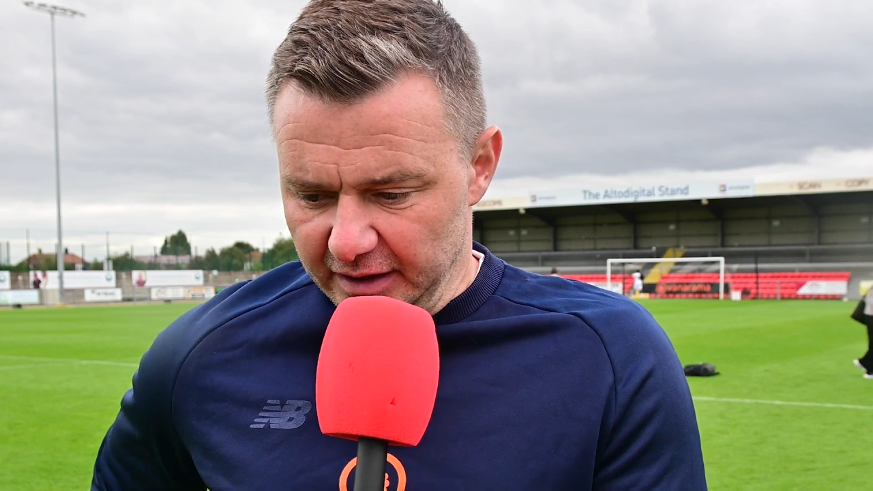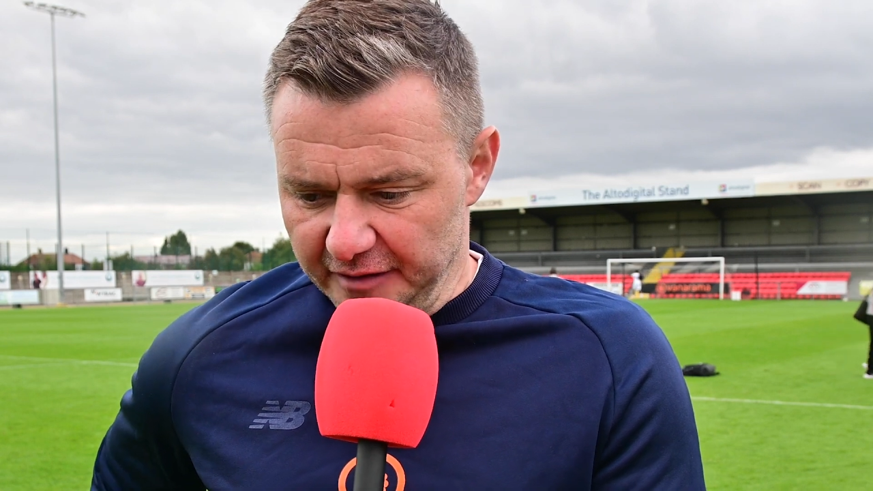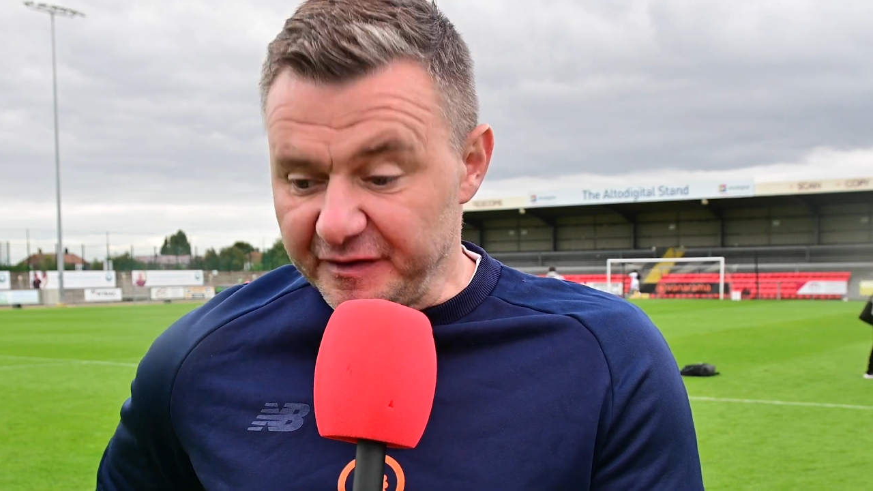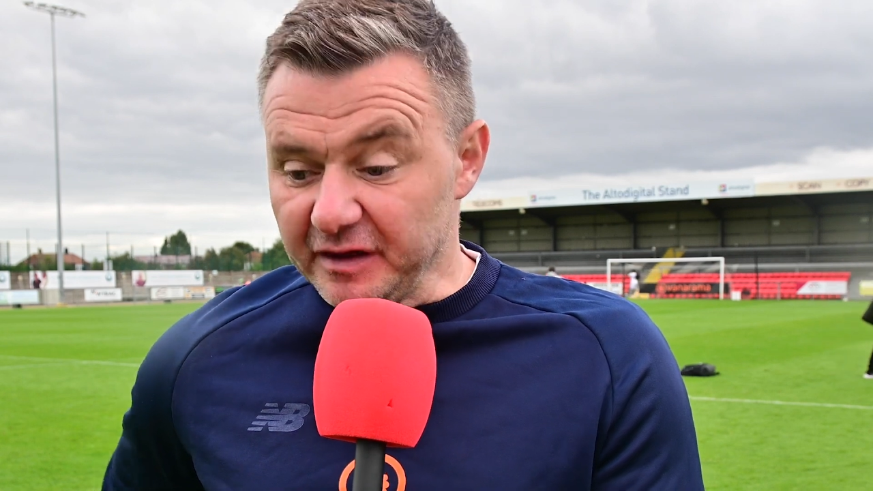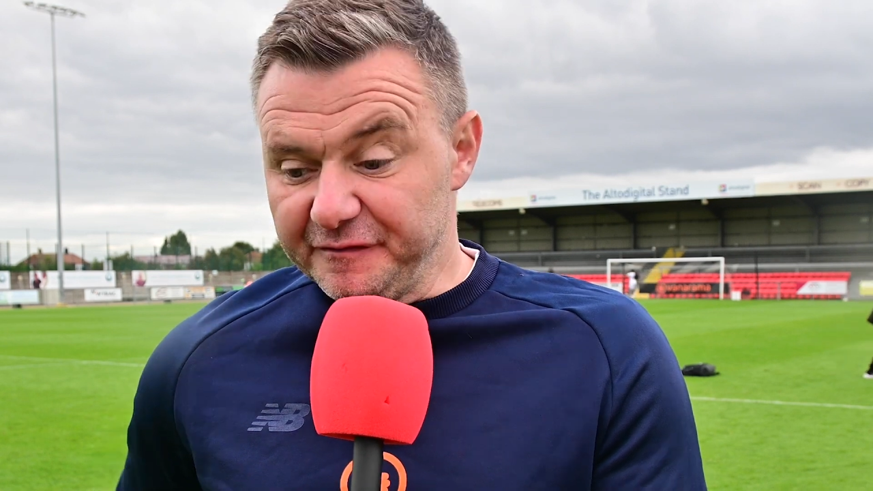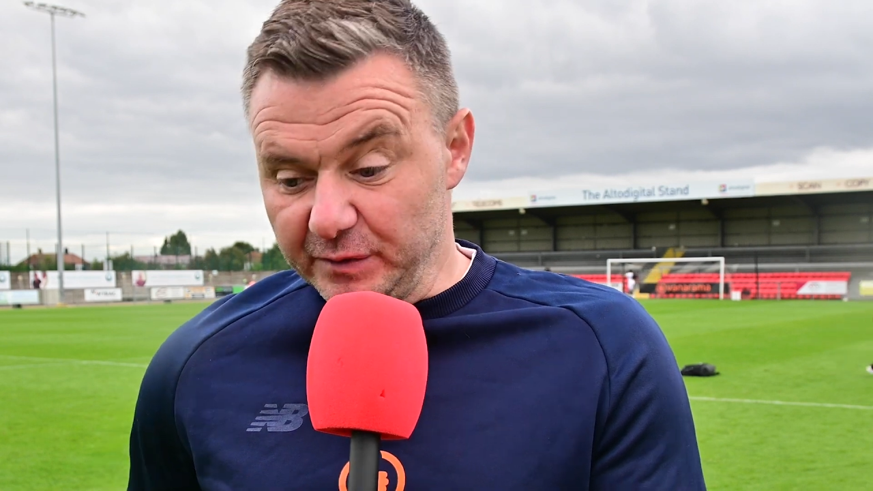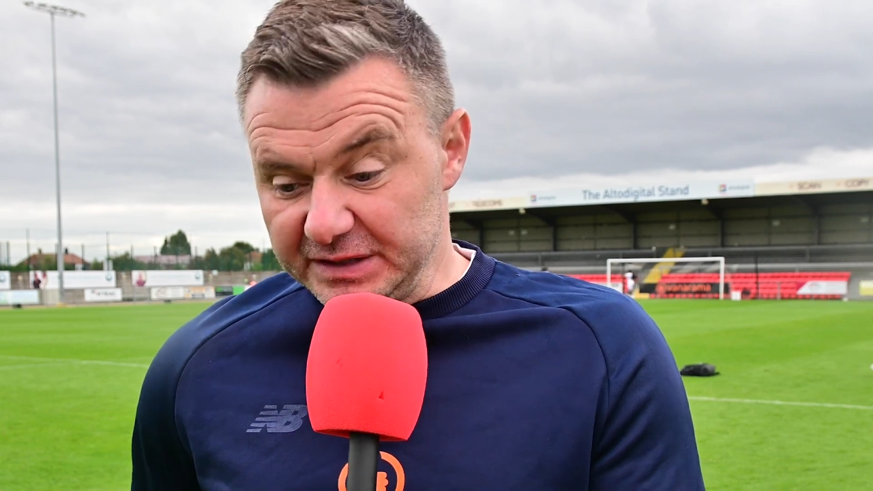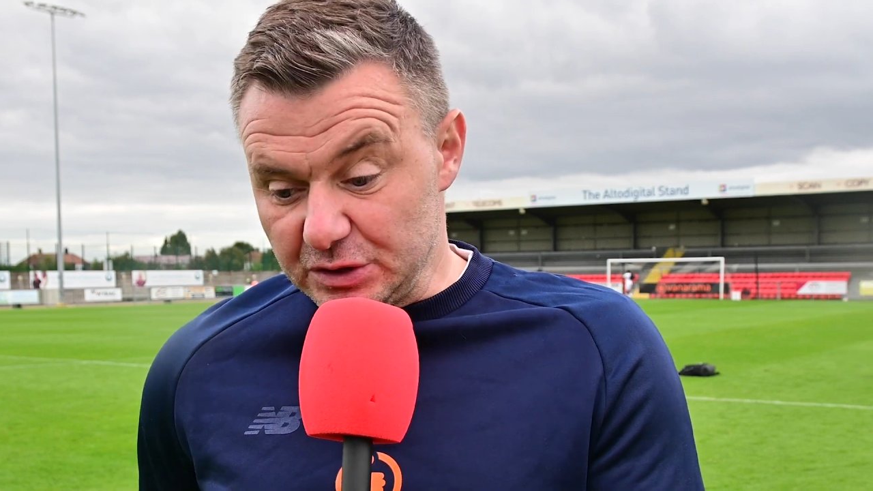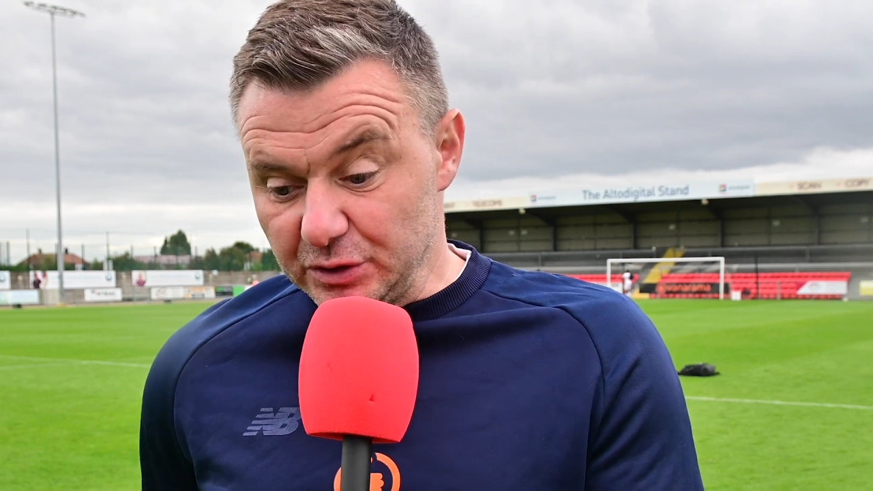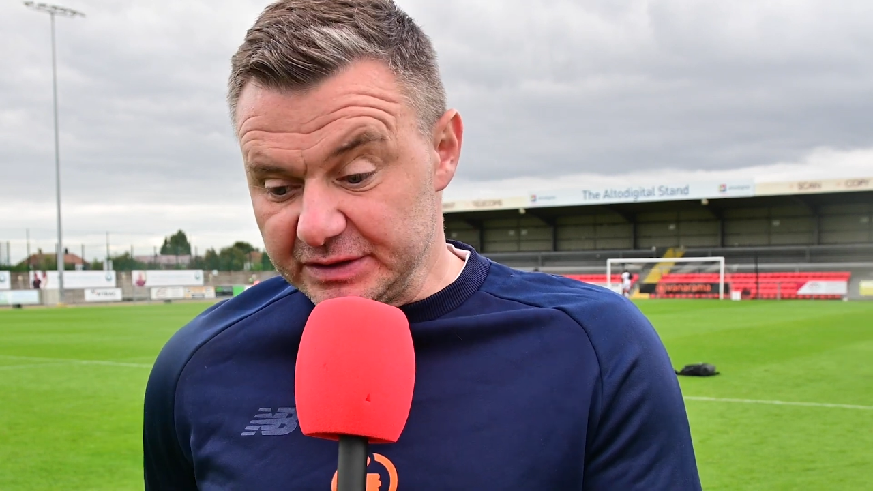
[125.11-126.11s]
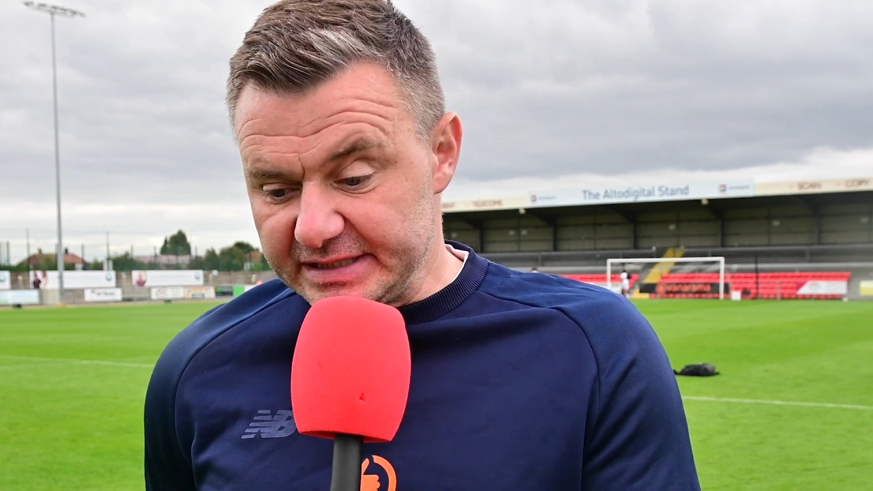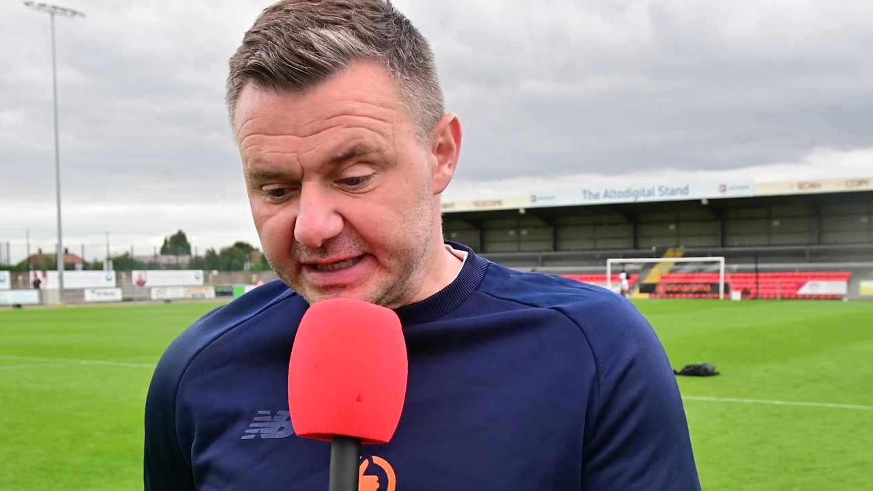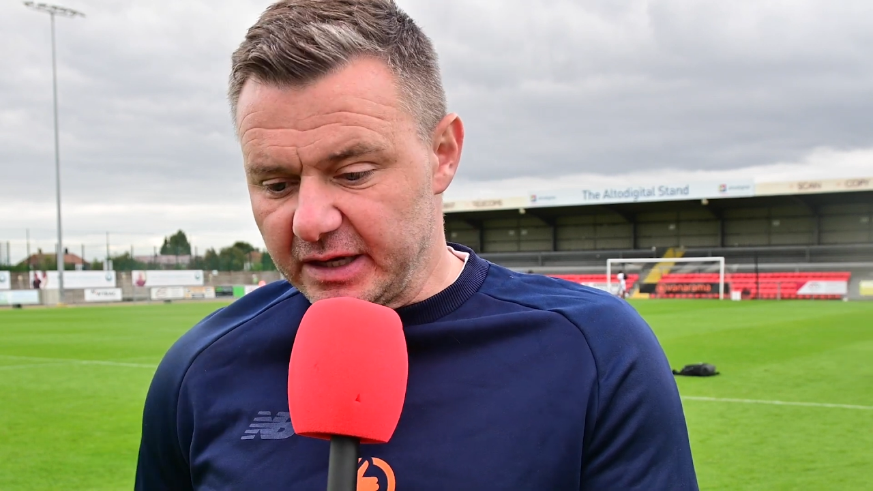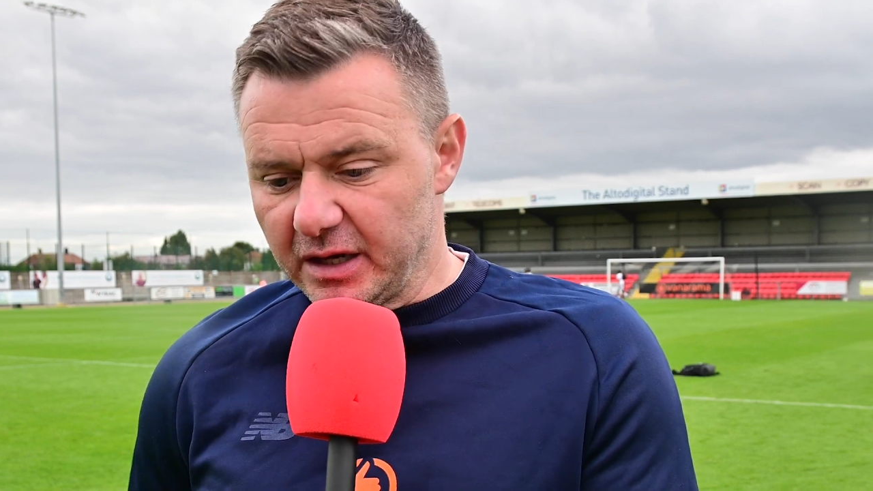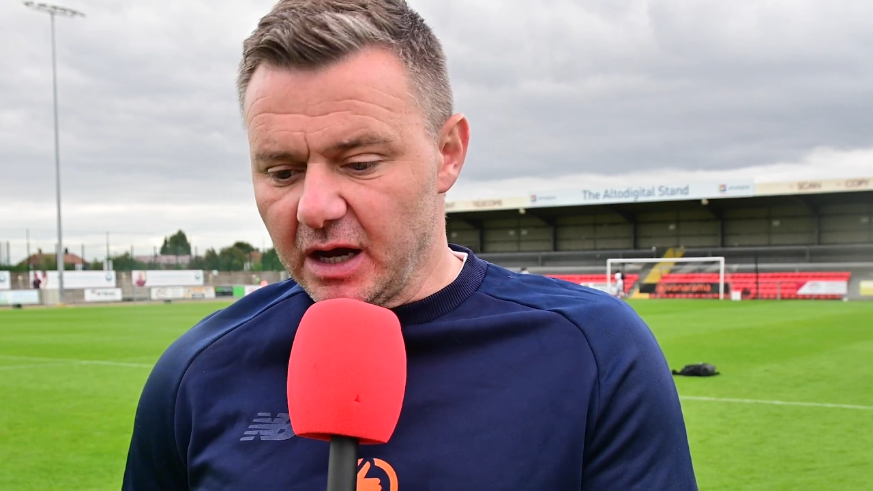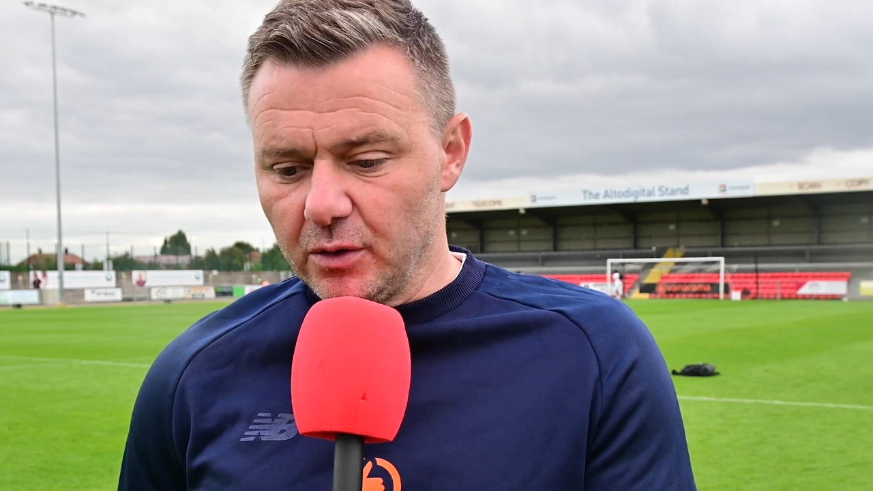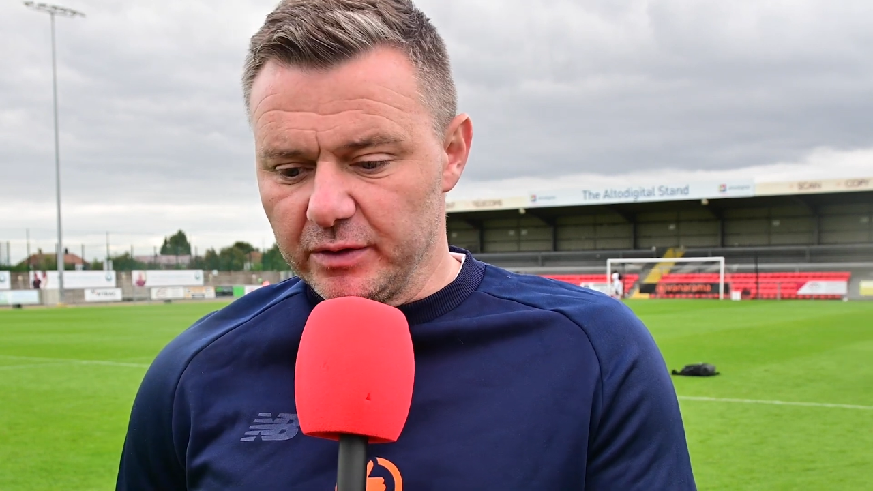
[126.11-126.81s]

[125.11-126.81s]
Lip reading: I think if we scored the second goal,